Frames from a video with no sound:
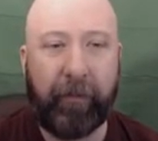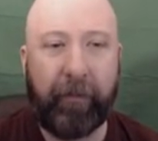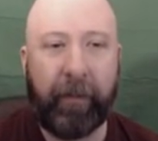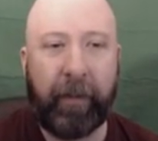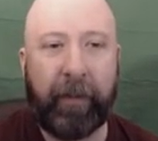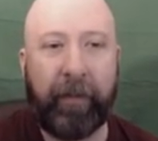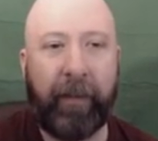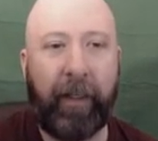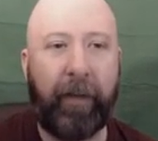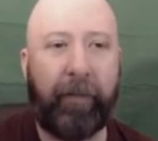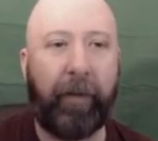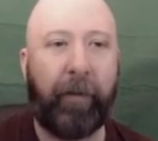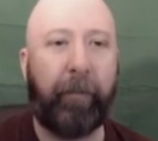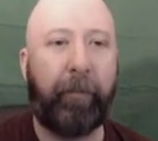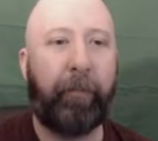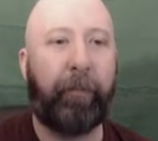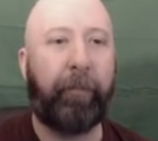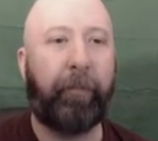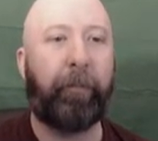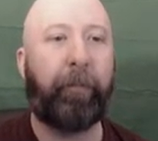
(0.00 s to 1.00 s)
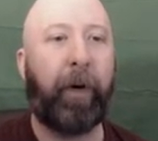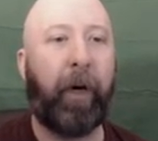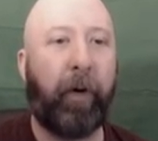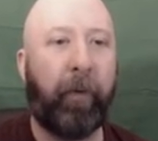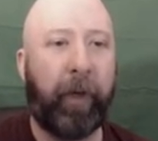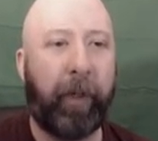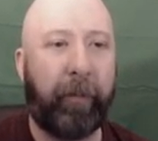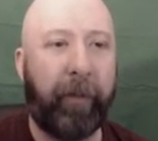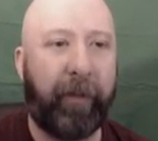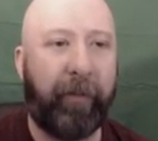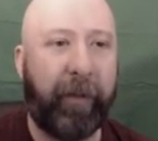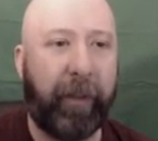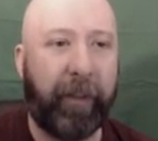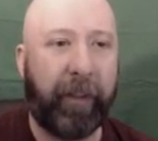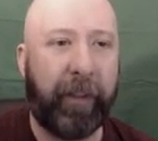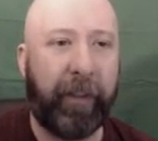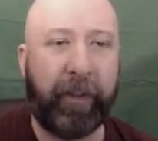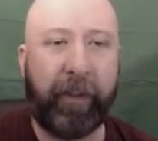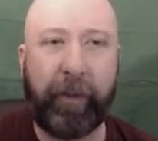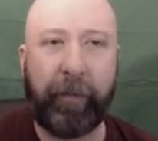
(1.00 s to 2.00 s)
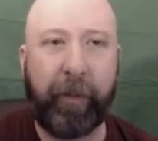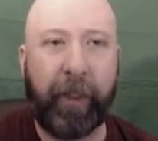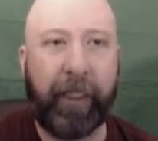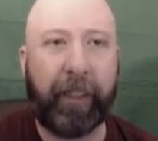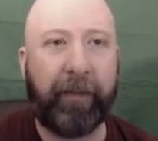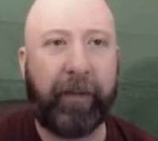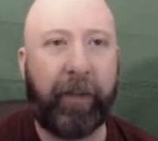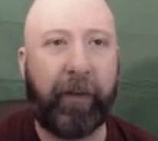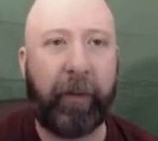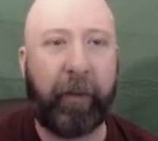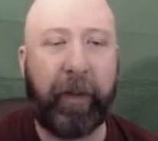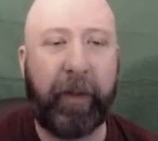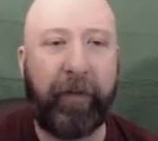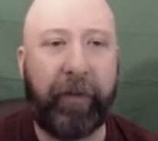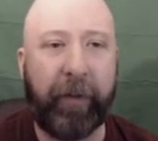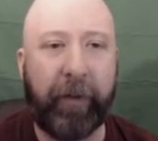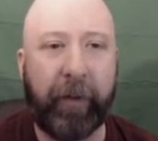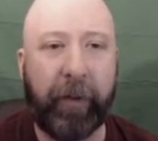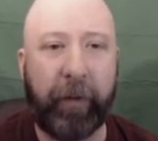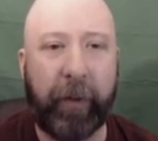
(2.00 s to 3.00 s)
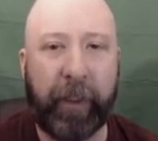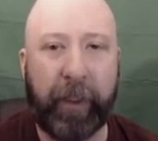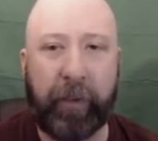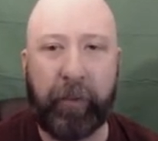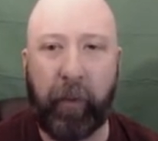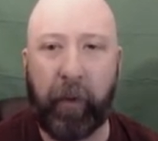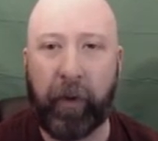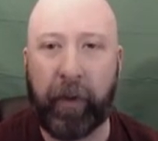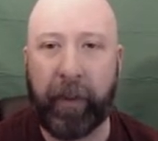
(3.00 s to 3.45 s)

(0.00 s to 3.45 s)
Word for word: instead of a ball-winning midfielder, he's just playing a central midfielder, which is more